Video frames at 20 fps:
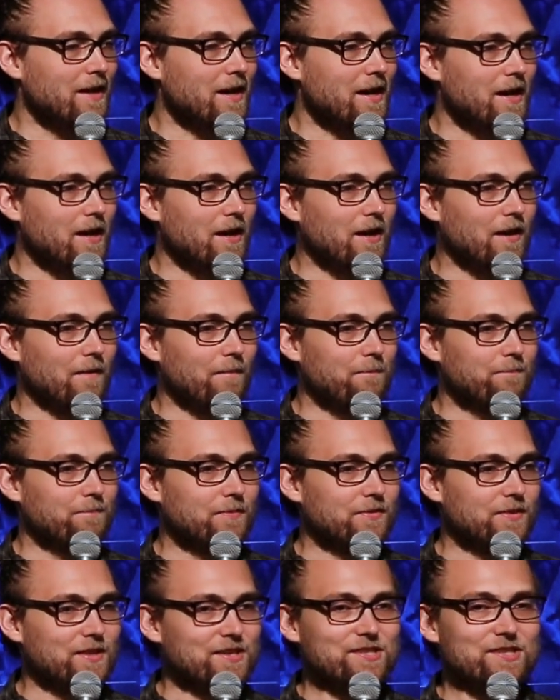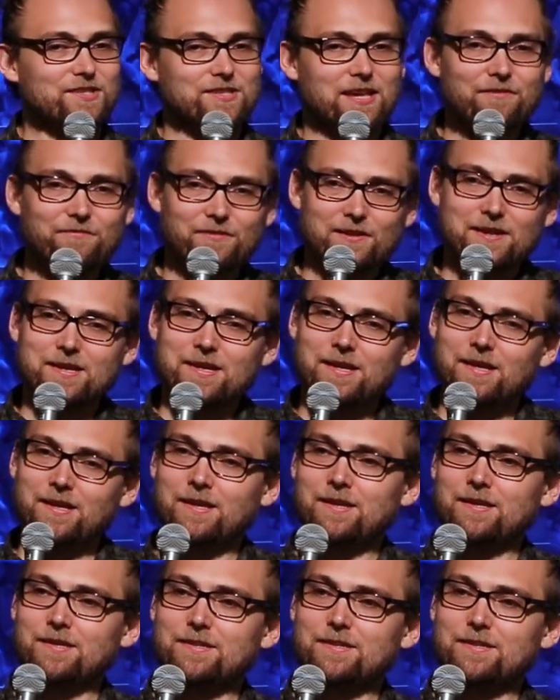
the 7